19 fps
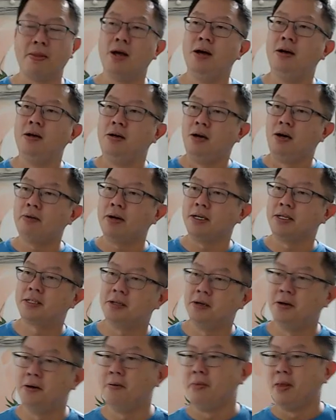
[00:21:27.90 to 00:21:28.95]
Alright,
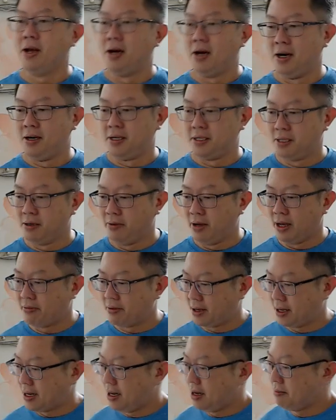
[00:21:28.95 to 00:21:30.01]
so we have
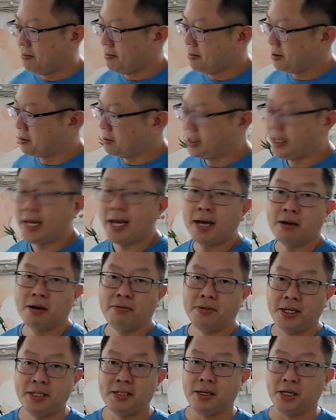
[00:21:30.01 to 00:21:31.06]
come to the end of
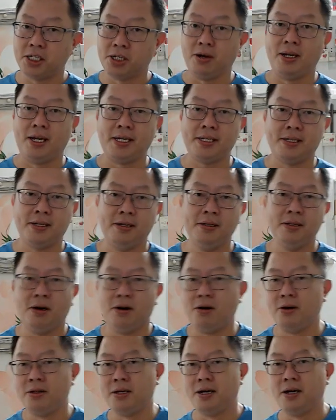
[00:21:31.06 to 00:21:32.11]
this short lesson
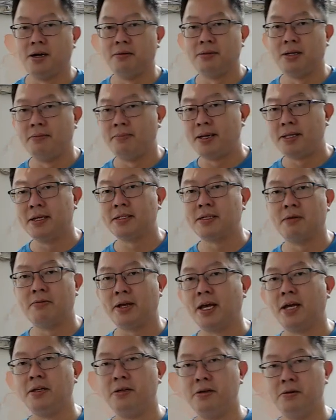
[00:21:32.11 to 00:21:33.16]
on the methods that we
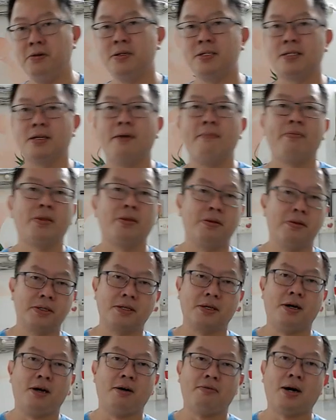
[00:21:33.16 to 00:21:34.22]
can use to
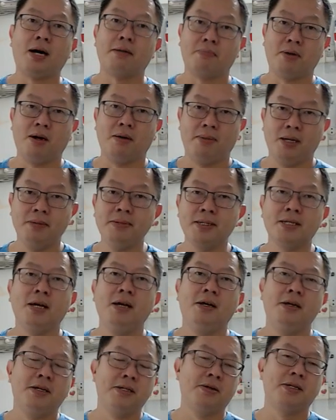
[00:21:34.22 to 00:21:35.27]
solve hard problems.
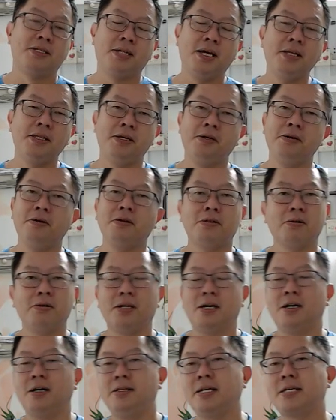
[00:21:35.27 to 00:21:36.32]
So stay tuned to
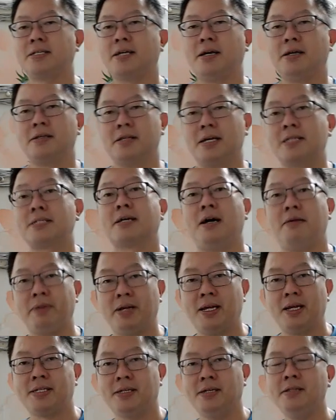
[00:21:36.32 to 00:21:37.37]
the next coming
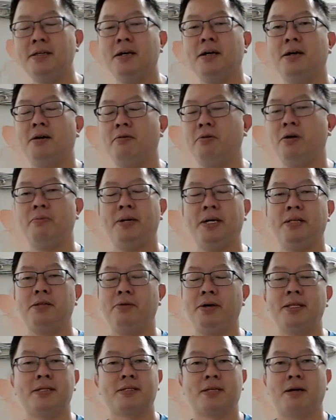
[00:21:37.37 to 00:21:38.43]
lesson. We'll be
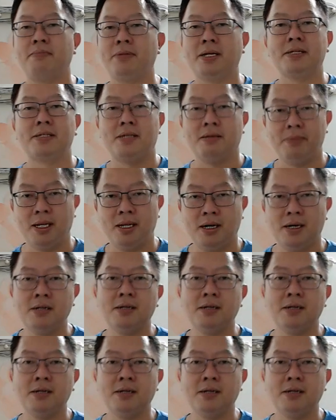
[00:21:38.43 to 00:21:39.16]
doing something similar.